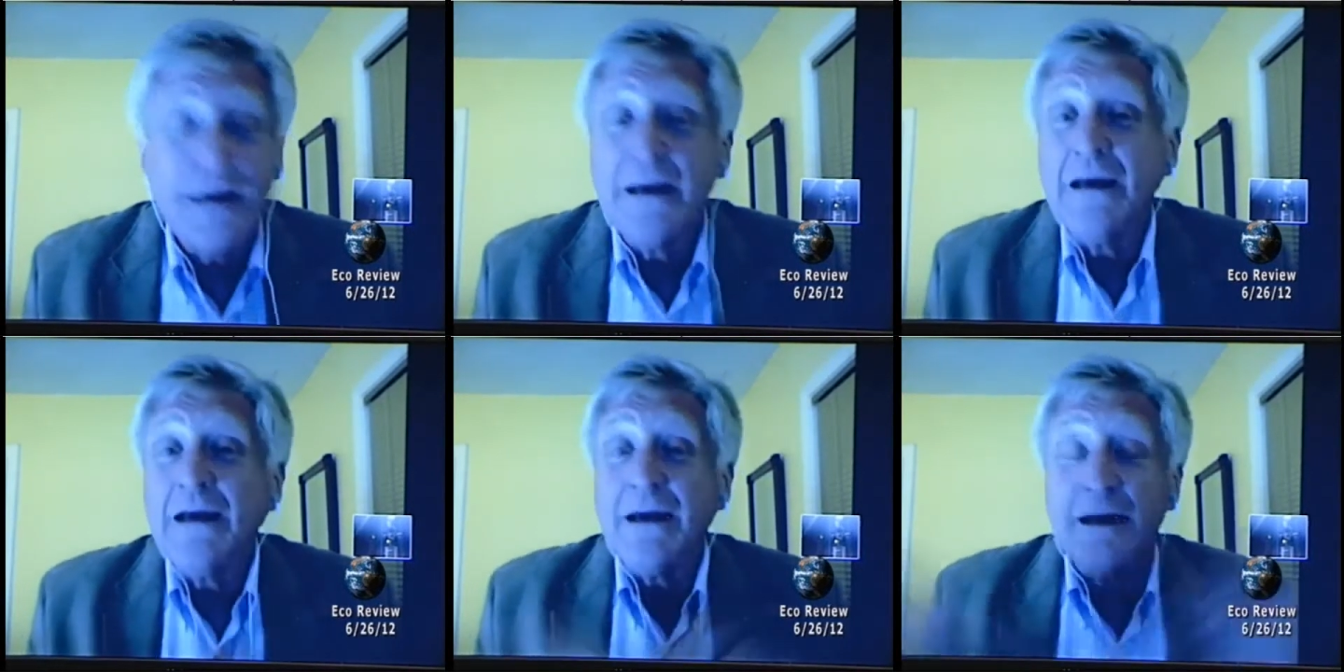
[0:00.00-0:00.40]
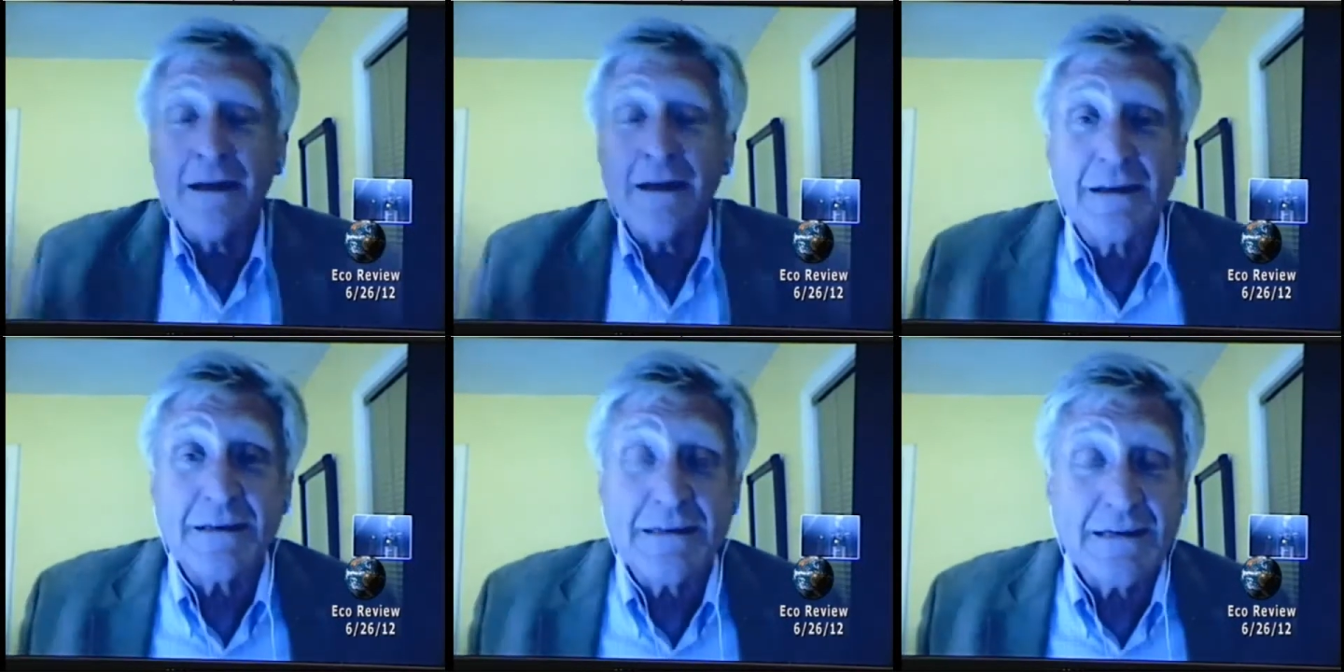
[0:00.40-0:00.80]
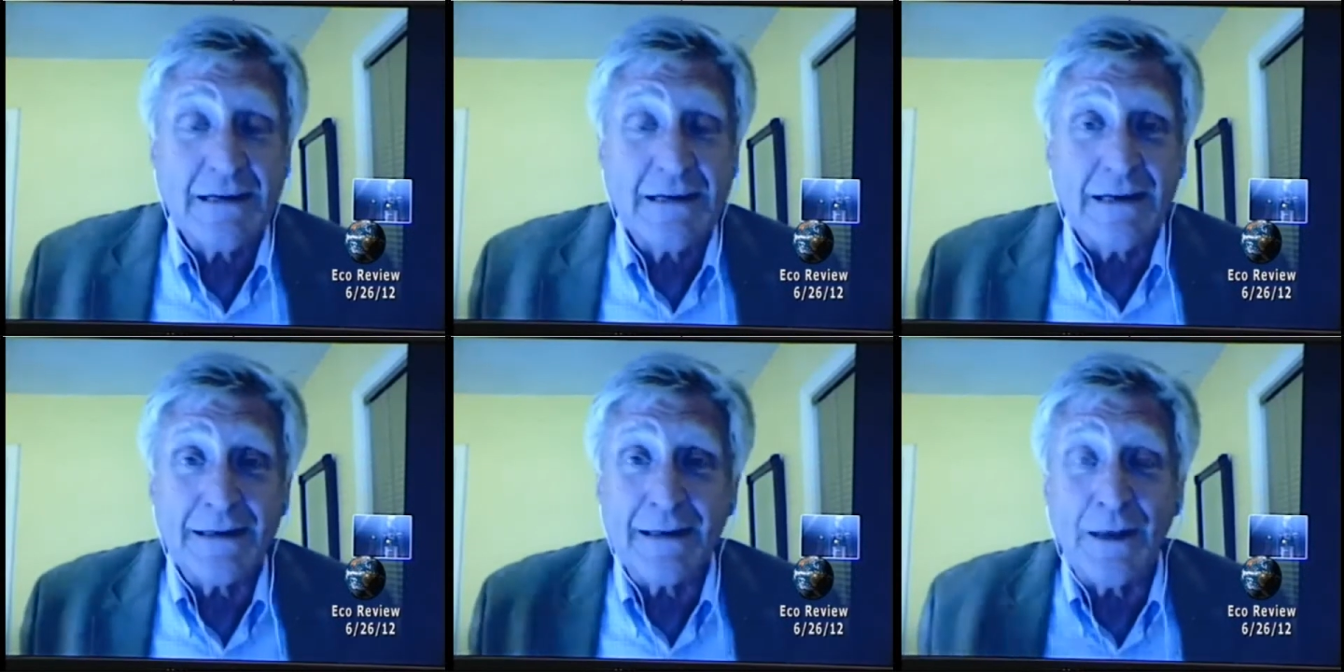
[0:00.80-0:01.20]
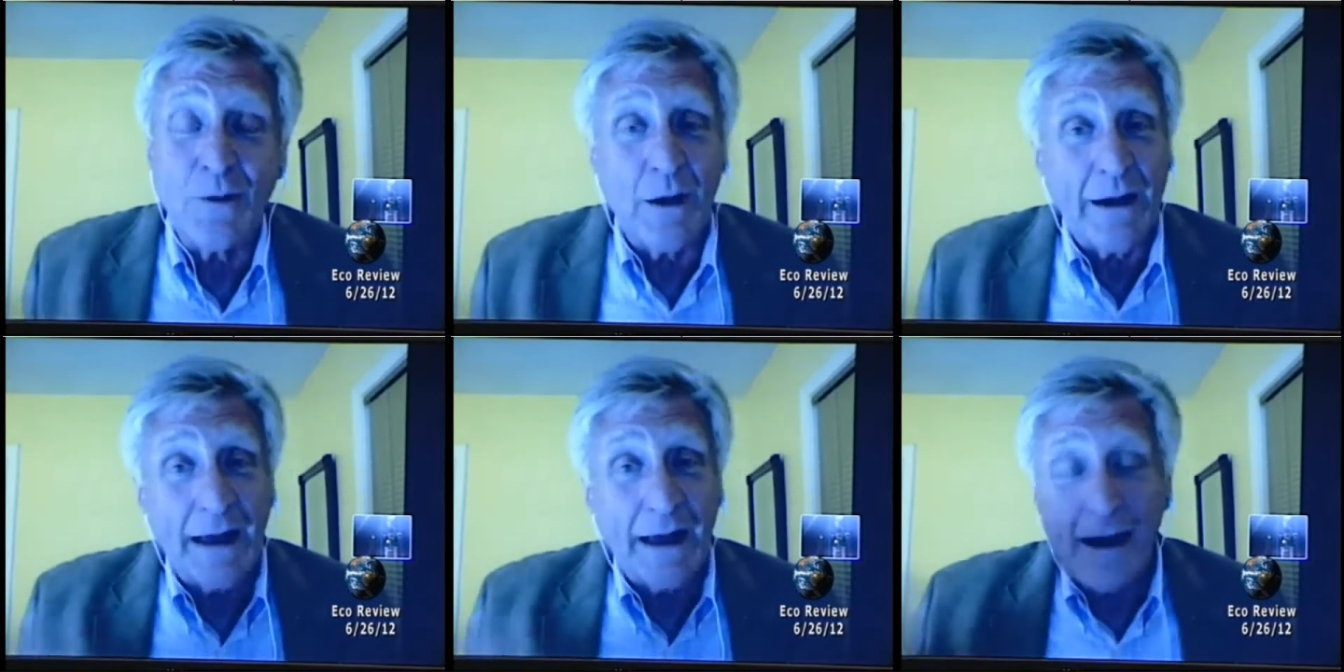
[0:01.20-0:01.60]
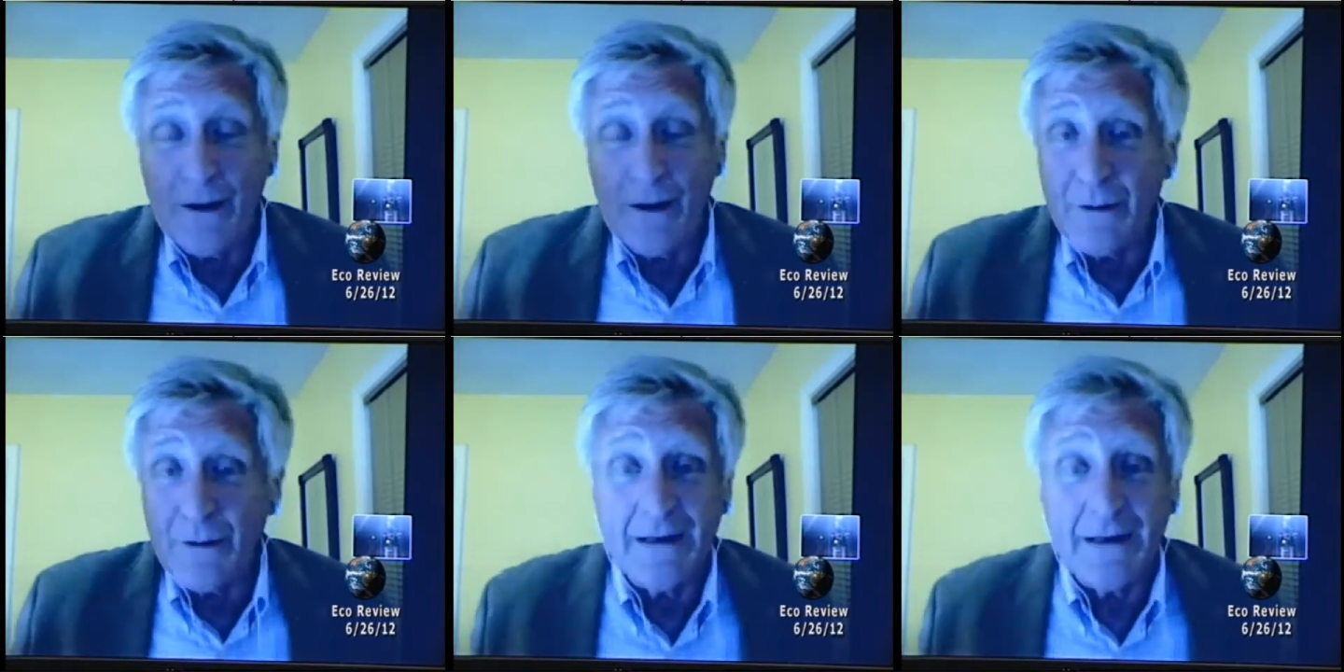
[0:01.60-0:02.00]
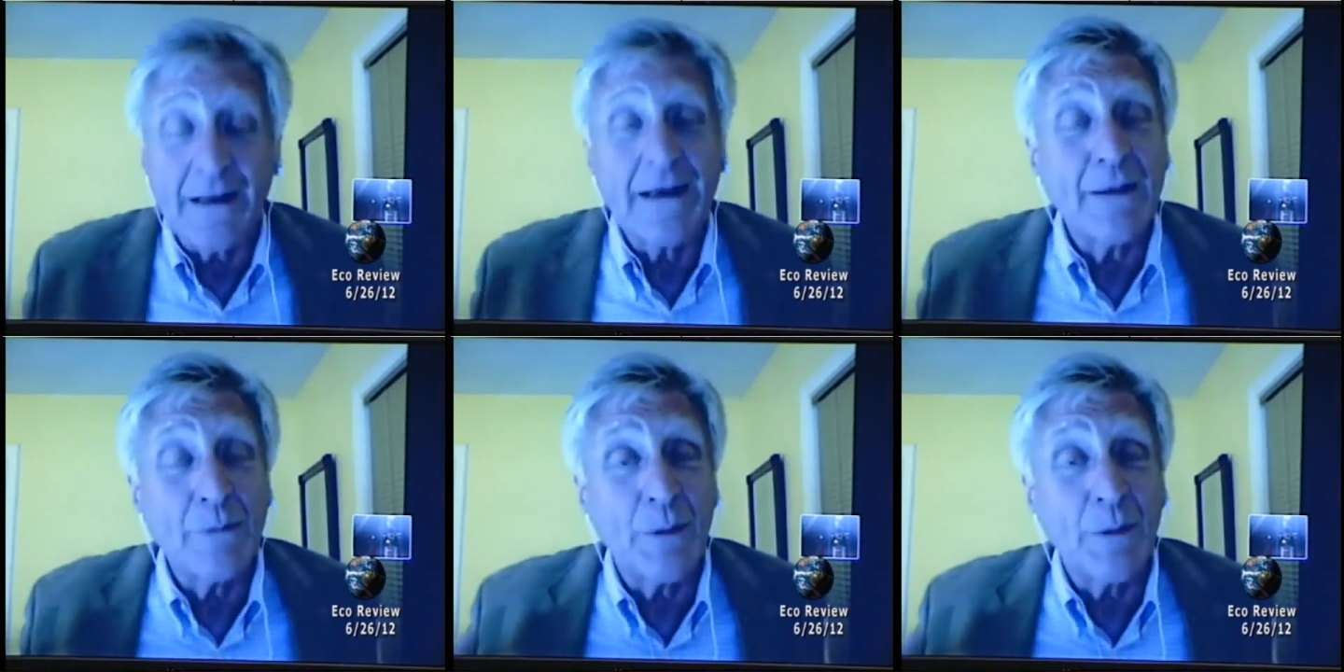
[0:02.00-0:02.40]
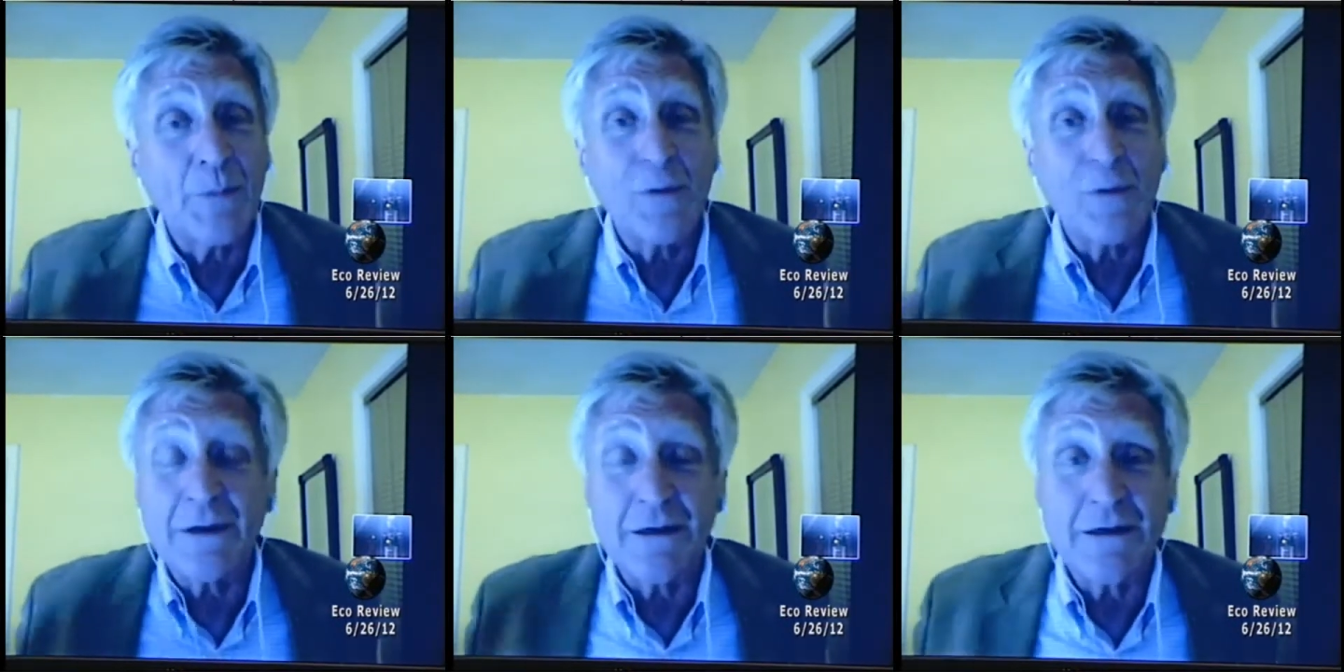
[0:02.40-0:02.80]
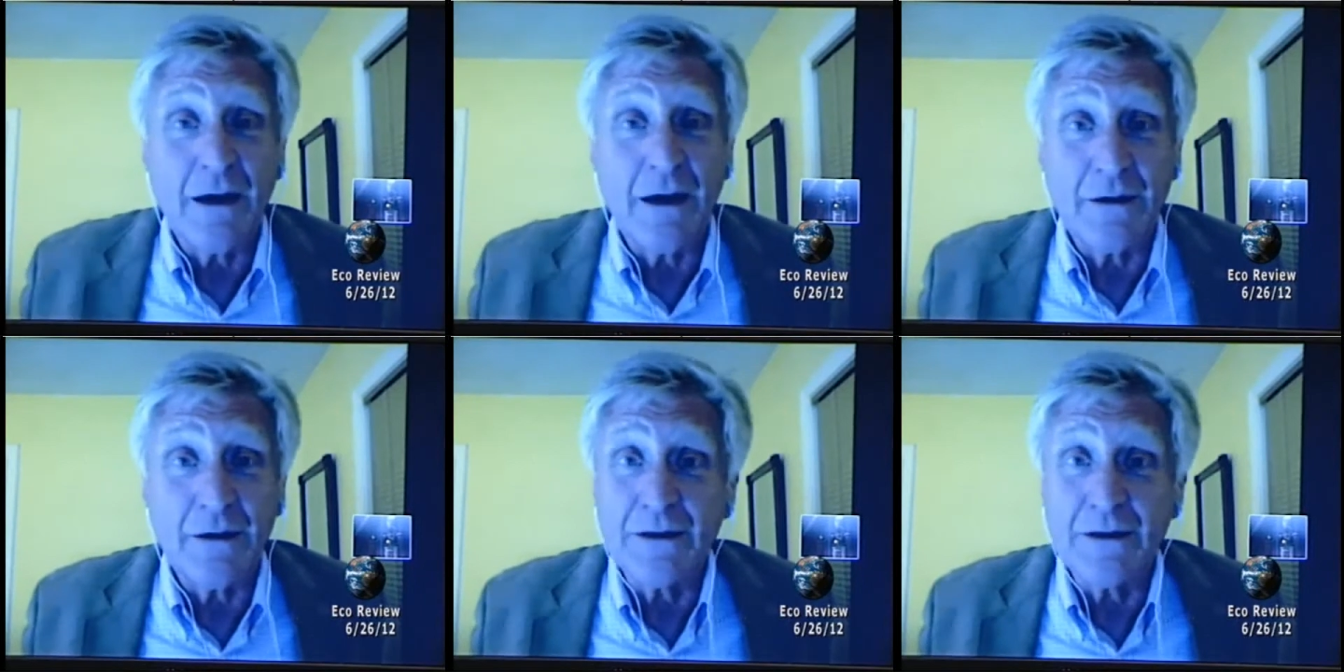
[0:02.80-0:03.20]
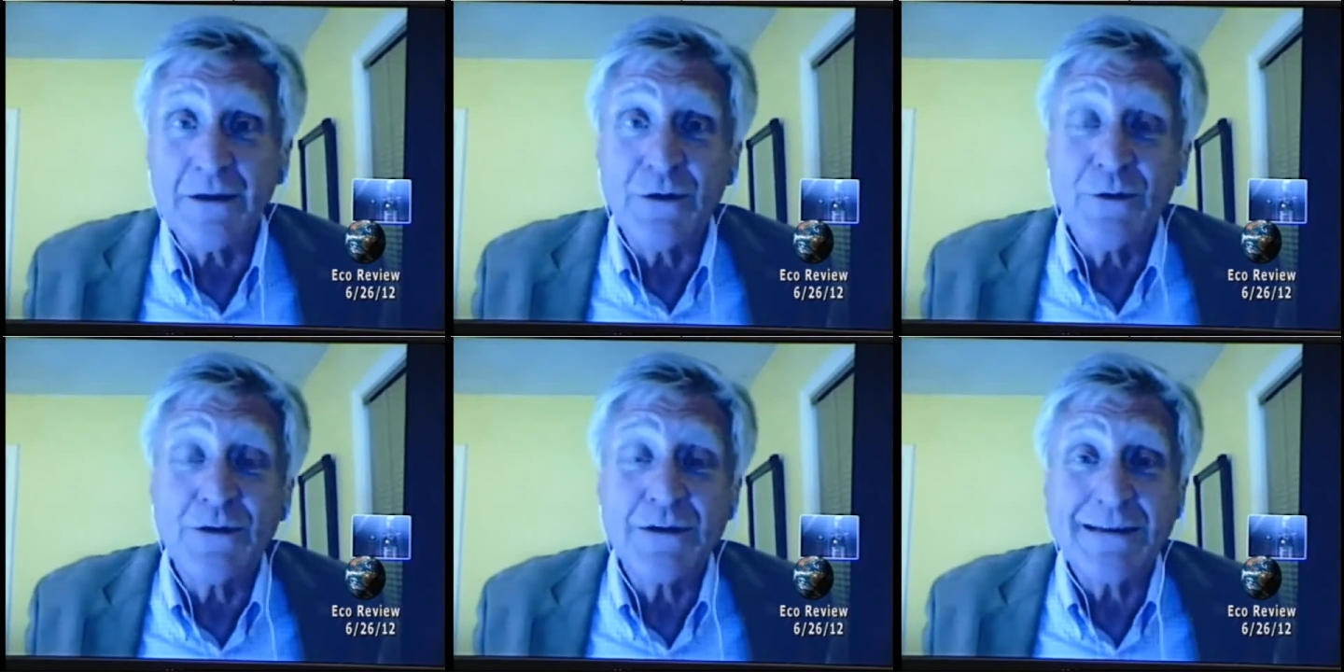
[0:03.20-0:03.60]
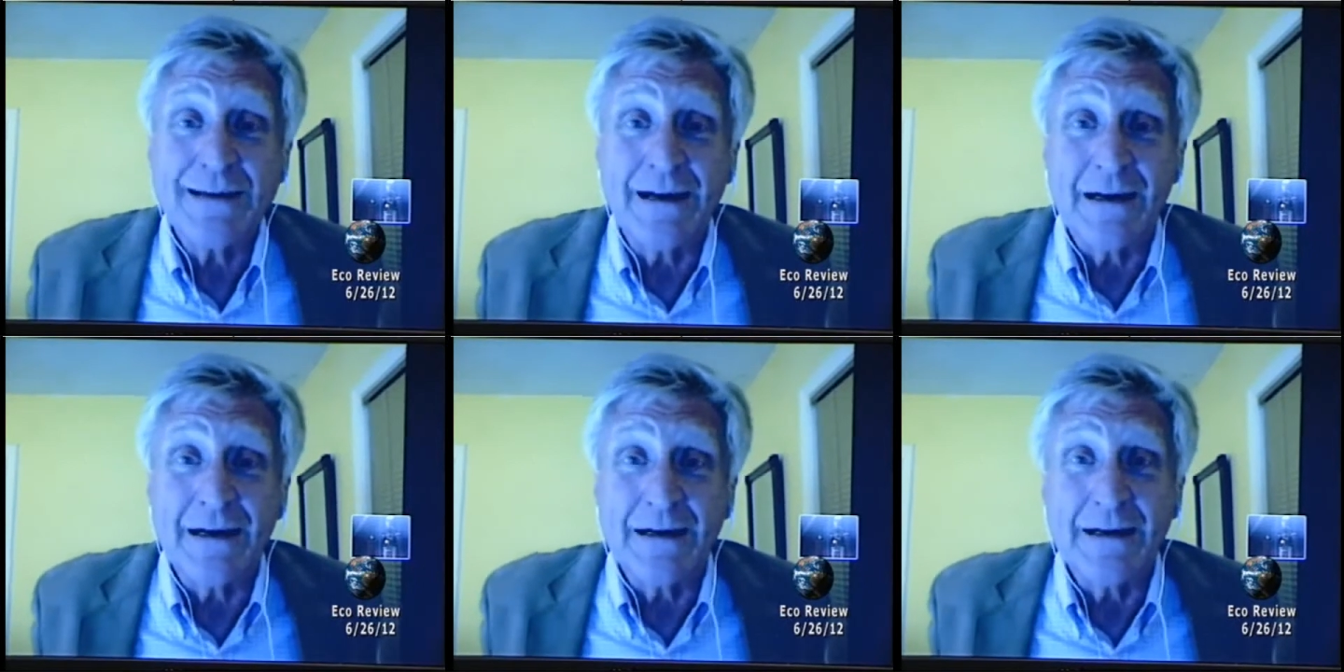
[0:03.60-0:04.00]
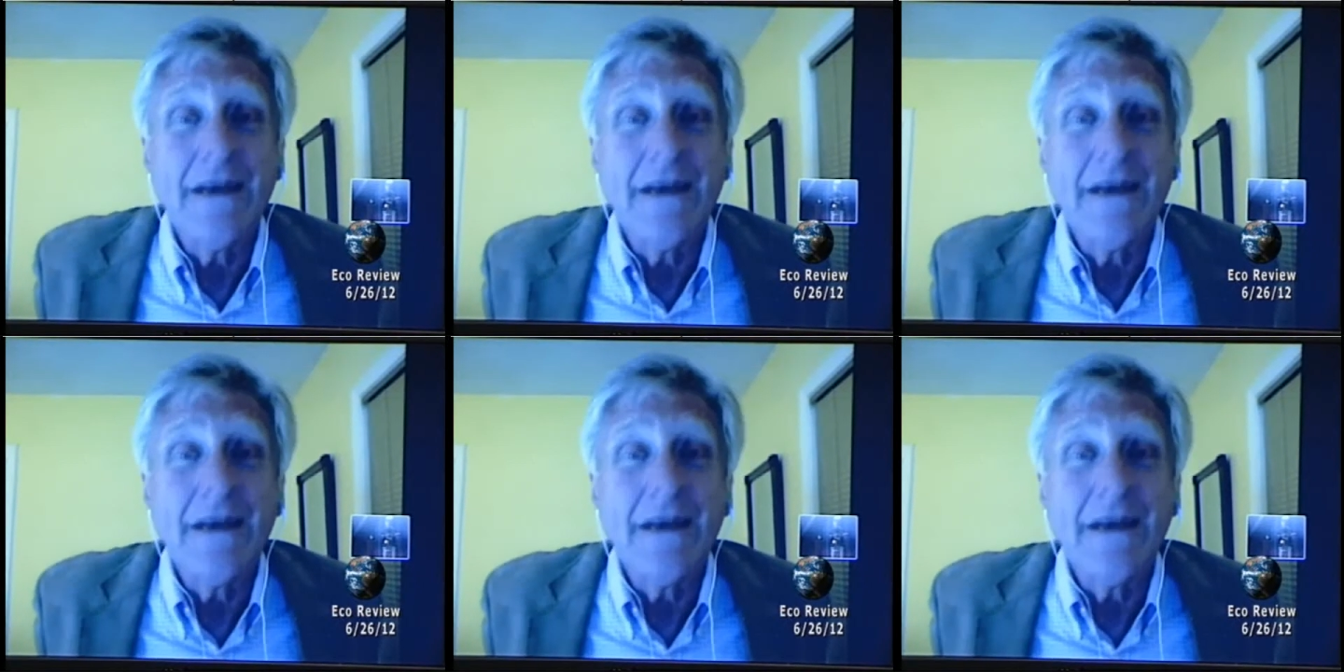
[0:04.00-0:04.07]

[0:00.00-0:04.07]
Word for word: and instead they went out and they came up with an entirely new design.